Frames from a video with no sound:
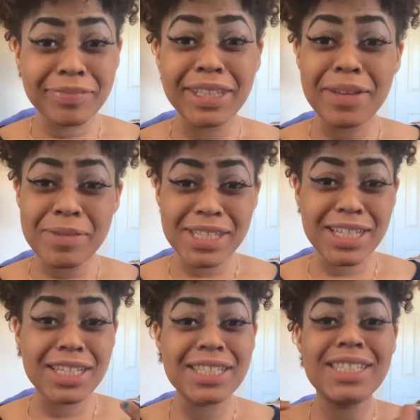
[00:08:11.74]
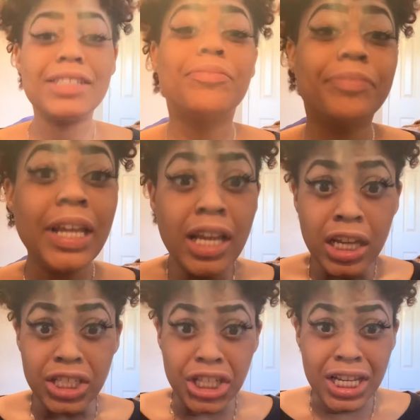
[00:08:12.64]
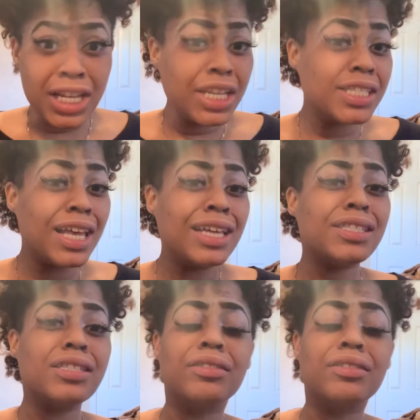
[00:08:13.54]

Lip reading: Let me see. Jesus!